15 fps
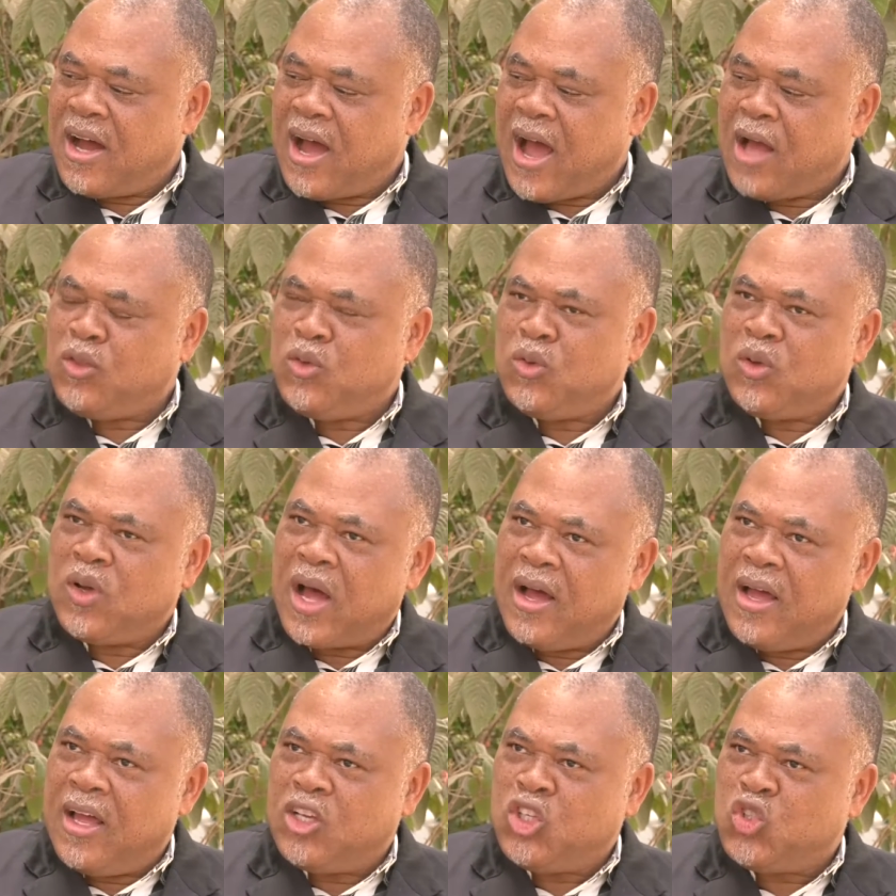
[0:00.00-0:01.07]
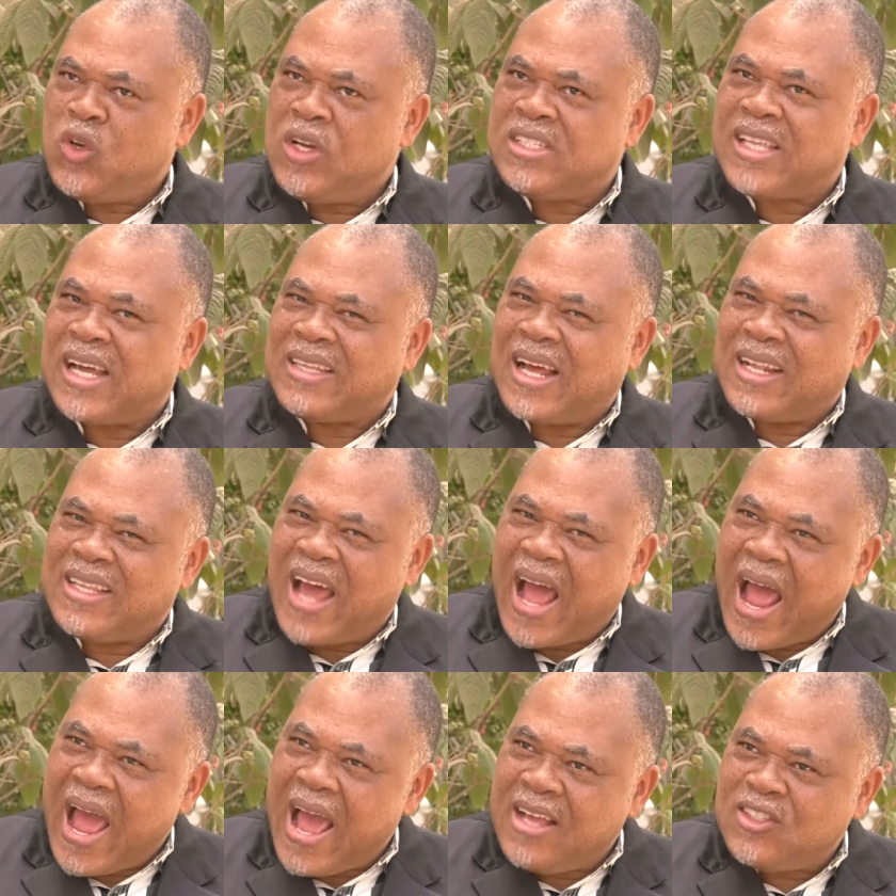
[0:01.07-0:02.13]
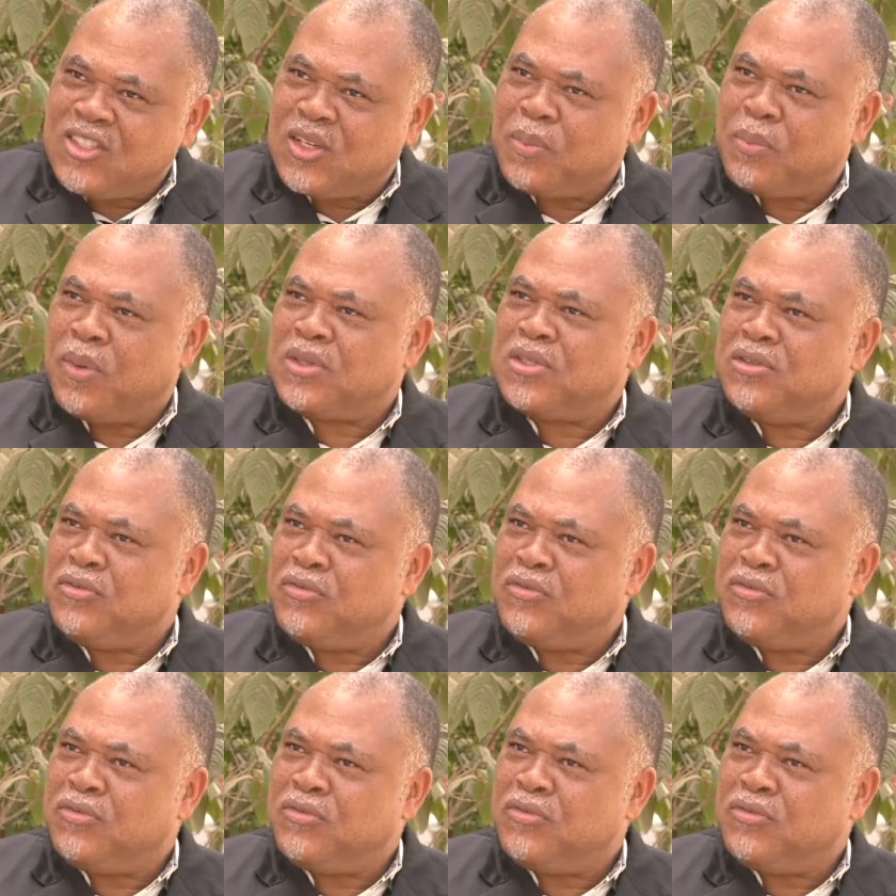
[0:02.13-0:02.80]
How do you ensure a standardized reporting